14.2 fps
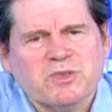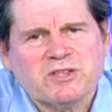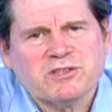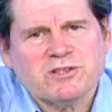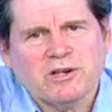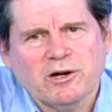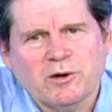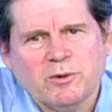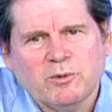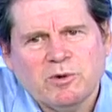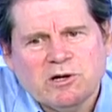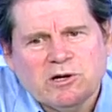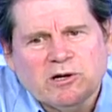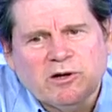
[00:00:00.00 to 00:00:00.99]
So
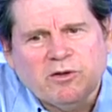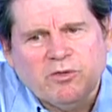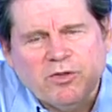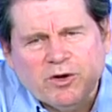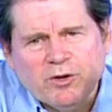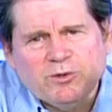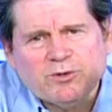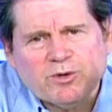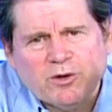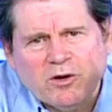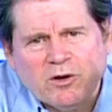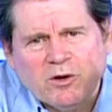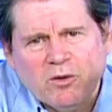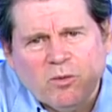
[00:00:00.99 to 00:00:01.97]
those are
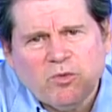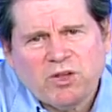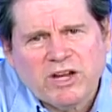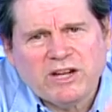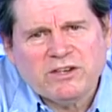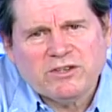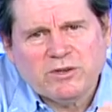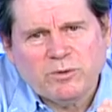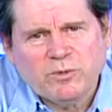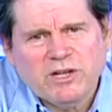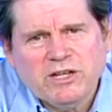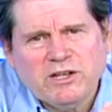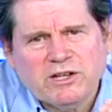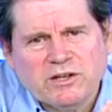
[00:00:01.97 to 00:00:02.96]
all things that
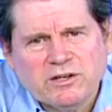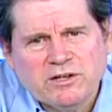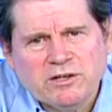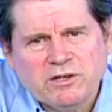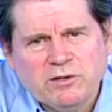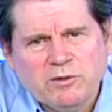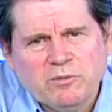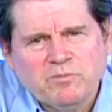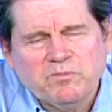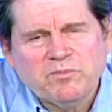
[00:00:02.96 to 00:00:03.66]
we can do